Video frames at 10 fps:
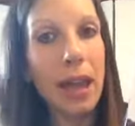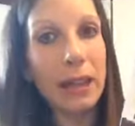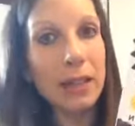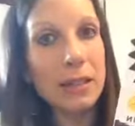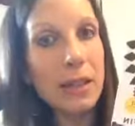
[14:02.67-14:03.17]

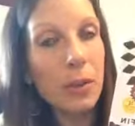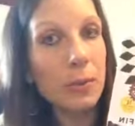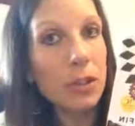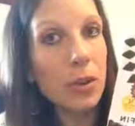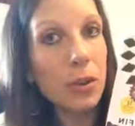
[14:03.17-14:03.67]
I'm
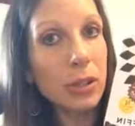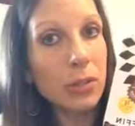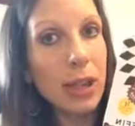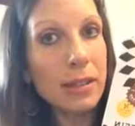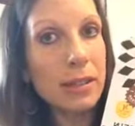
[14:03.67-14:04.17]
showing you
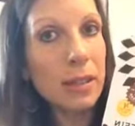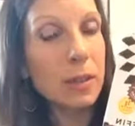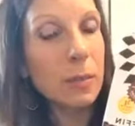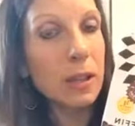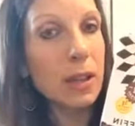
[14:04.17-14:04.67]
guys this
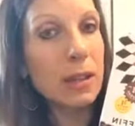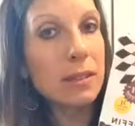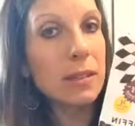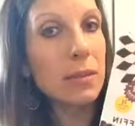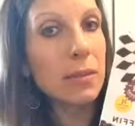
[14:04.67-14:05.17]
because